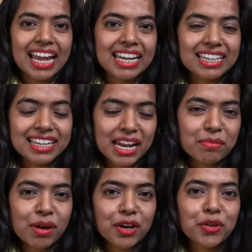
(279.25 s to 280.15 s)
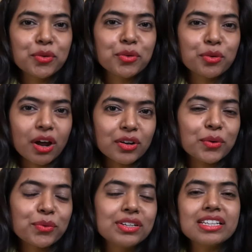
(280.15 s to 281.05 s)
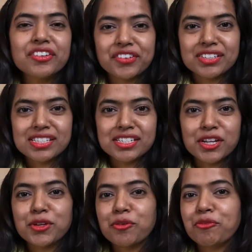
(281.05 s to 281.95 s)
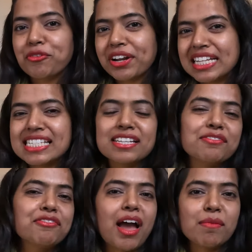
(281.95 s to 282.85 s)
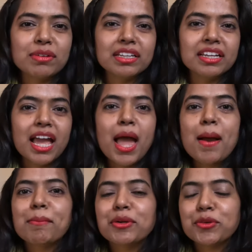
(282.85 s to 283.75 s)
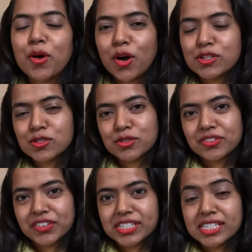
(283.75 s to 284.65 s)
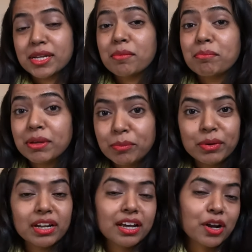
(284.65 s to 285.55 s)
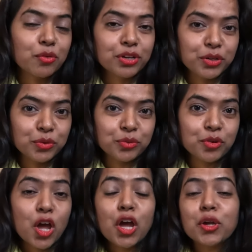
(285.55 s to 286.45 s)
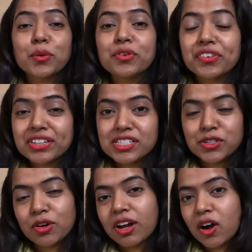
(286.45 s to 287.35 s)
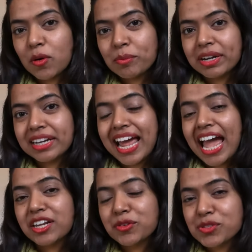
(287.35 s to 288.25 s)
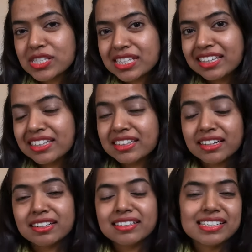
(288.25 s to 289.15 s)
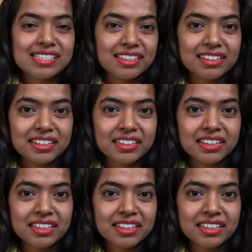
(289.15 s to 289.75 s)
In Denmark, you not only trust your friends and family, but you also trust people around you. You trust your government and you see the result.